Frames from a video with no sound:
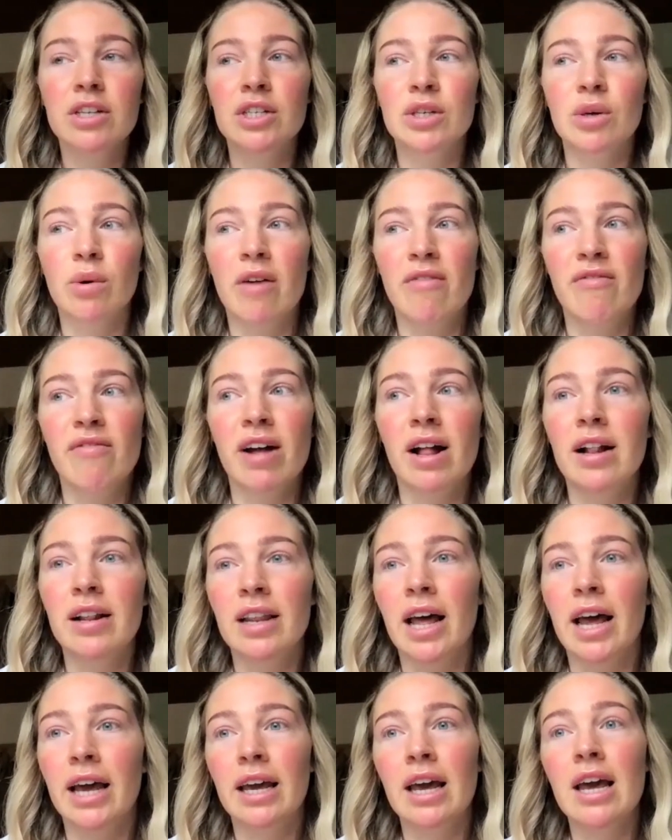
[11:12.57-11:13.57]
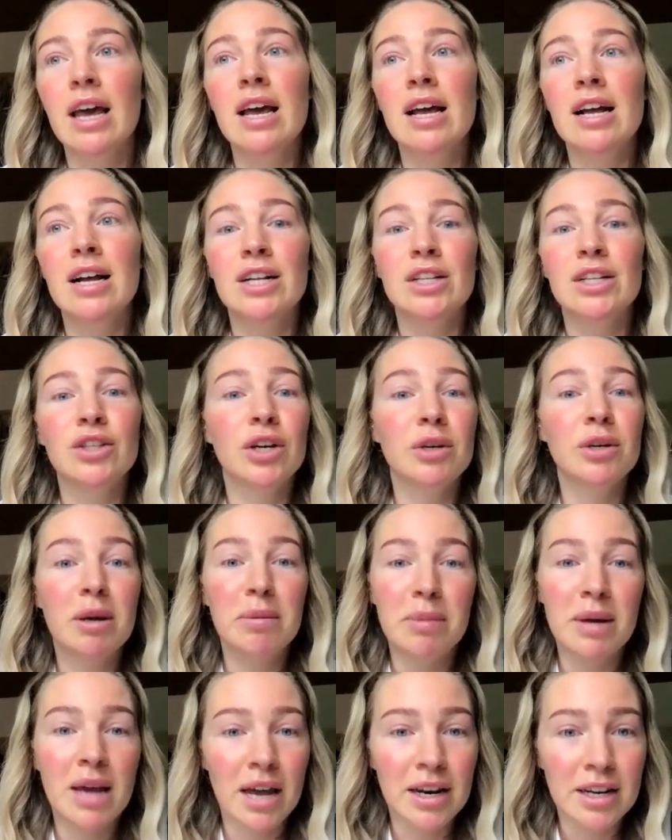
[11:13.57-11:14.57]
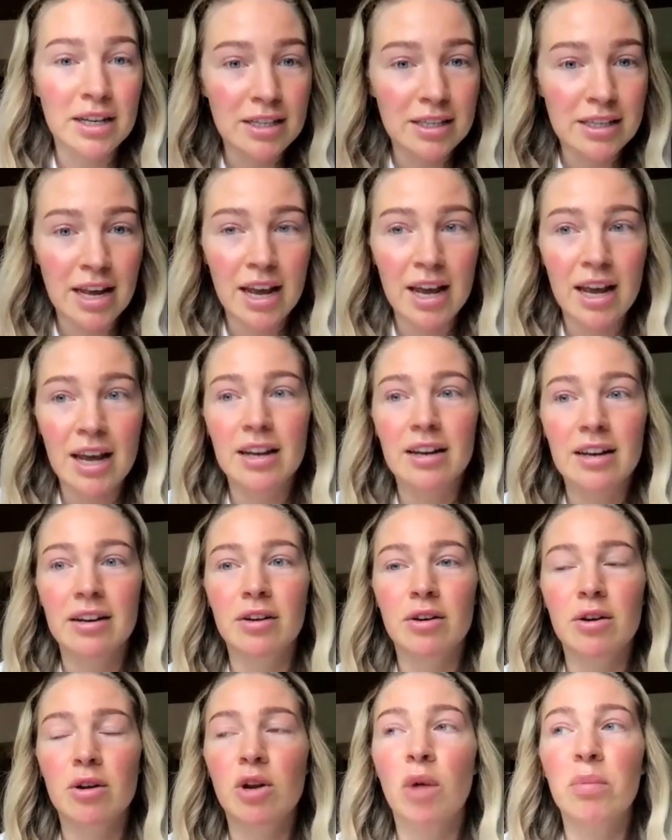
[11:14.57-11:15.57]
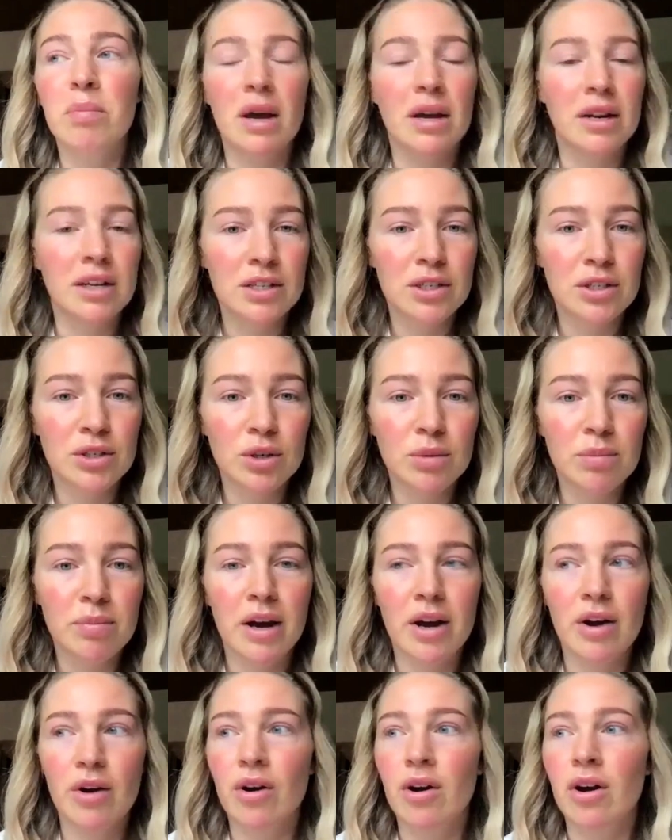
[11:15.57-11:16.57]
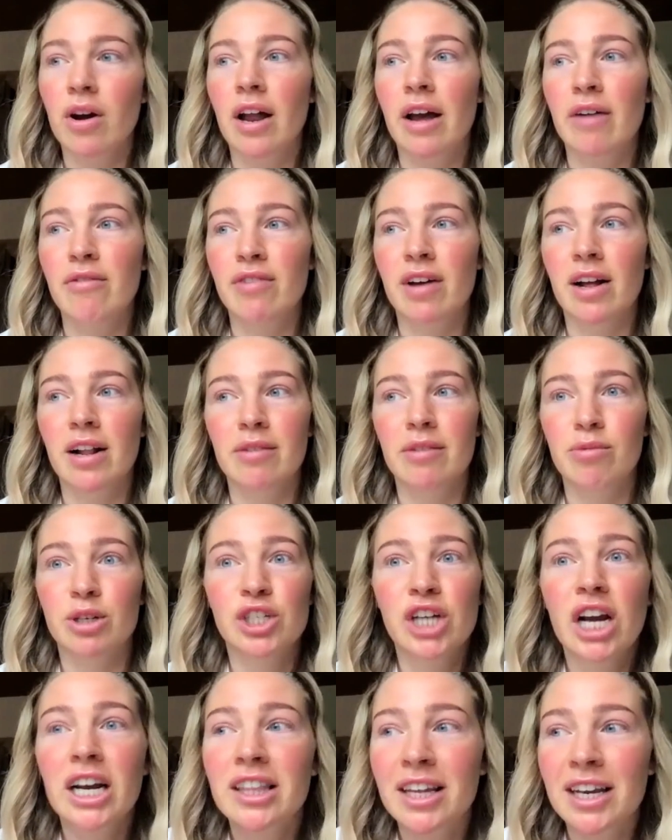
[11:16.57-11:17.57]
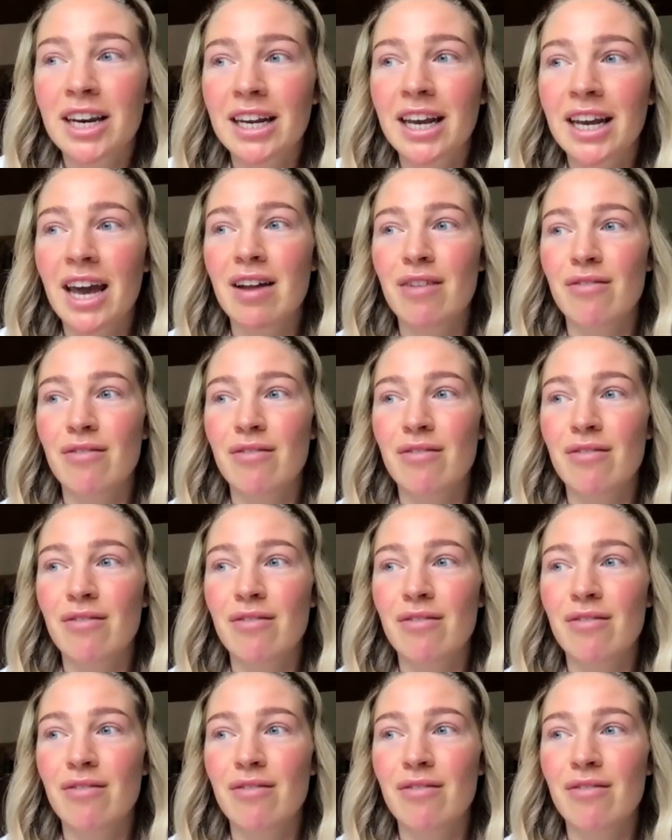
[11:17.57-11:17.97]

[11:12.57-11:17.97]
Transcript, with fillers: So I felt like, not be understand, not be understood by her. I felt rejected again.